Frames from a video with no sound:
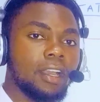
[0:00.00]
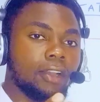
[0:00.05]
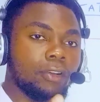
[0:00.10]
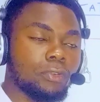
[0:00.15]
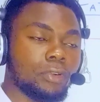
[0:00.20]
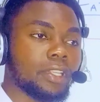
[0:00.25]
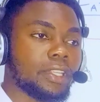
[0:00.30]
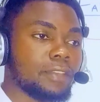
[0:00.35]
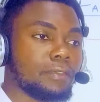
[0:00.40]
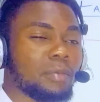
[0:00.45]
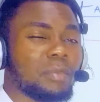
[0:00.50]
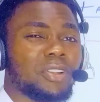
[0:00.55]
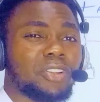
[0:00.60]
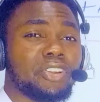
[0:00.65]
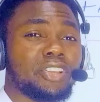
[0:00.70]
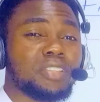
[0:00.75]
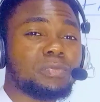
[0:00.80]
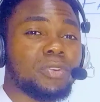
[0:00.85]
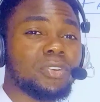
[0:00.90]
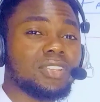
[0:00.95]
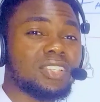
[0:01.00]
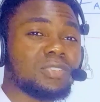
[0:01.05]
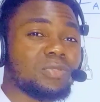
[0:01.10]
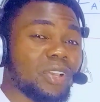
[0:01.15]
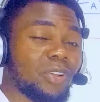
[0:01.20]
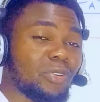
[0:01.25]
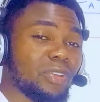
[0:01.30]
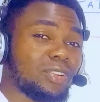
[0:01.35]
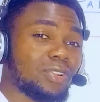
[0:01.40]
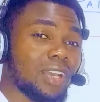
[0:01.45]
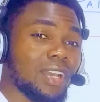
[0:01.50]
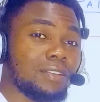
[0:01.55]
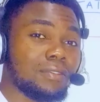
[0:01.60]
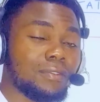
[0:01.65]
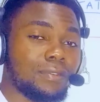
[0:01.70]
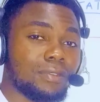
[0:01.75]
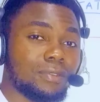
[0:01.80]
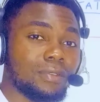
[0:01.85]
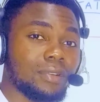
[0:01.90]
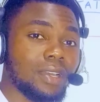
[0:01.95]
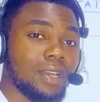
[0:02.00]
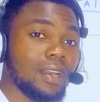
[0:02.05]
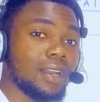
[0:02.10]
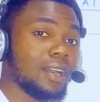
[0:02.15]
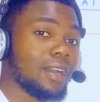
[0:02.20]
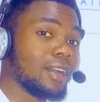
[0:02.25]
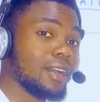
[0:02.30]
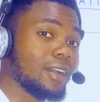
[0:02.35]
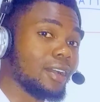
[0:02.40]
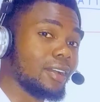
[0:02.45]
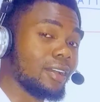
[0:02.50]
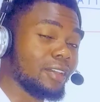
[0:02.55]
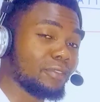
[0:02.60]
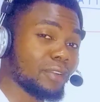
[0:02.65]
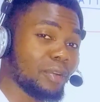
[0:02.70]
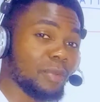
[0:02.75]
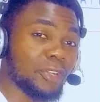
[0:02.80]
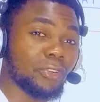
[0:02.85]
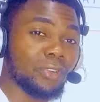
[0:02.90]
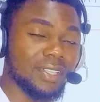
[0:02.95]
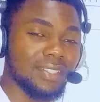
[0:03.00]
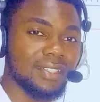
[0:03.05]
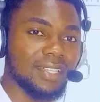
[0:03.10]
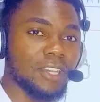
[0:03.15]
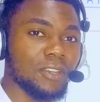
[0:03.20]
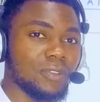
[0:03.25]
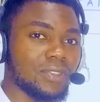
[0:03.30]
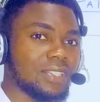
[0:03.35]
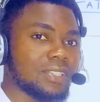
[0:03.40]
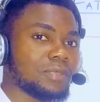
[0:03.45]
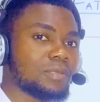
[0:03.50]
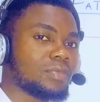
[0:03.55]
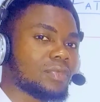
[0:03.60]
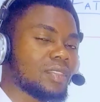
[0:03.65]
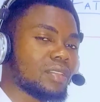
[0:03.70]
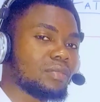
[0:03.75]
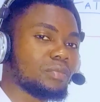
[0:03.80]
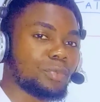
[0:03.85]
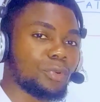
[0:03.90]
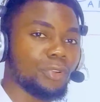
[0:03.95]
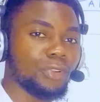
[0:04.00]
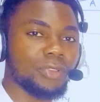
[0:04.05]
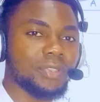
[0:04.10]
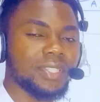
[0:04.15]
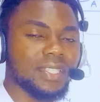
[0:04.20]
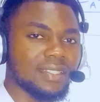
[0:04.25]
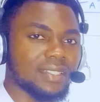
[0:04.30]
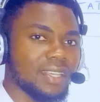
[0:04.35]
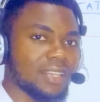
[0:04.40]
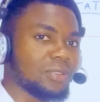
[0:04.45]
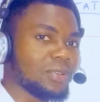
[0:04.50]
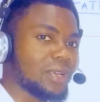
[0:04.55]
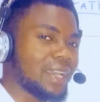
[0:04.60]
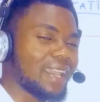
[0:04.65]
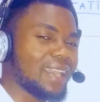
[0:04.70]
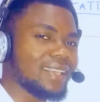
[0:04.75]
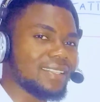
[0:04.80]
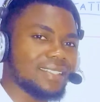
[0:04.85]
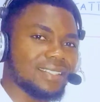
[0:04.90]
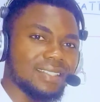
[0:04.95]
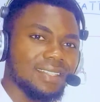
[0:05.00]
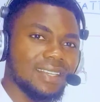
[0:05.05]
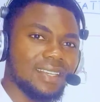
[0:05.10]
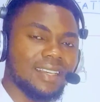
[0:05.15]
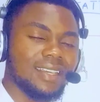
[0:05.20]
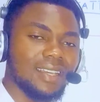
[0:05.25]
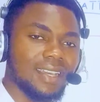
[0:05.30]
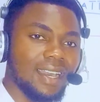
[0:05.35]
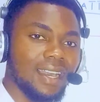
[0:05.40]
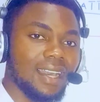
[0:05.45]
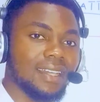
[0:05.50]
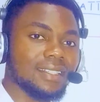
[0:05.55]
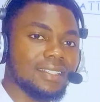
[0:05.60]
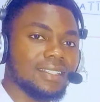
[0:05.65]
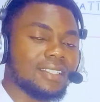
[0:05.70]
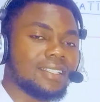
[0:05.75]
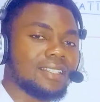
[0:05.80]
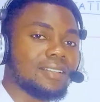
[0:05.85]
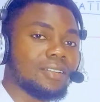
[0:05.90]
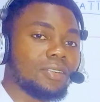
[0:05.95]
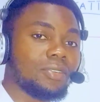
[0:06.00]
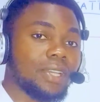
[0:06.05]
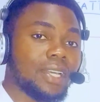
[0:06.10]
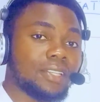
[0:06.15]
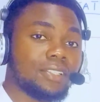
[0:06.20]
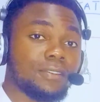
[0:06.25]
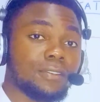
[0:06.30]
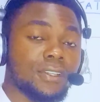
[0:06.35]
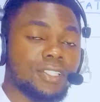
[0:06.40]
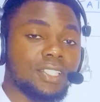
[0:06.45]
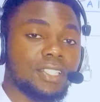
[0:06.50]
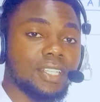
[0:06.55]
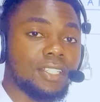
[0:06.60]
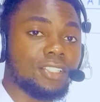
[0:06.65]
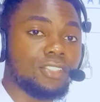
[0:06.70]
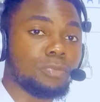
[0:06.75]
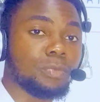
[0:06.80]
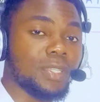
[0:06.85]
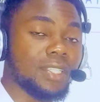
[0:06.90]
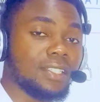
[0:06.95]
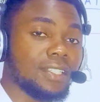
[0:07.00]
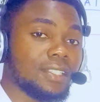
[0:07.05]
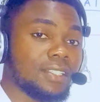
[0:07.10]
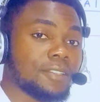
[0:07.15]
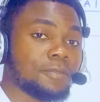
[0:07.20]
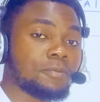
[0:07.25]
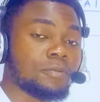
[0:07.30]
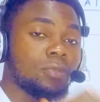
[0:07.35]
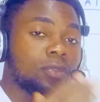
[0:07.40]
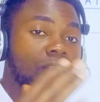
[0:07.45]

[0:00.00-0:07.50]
Chronic inflammatory response, we are going to have inflammatory cells producing cytokines and reactive oxygen species,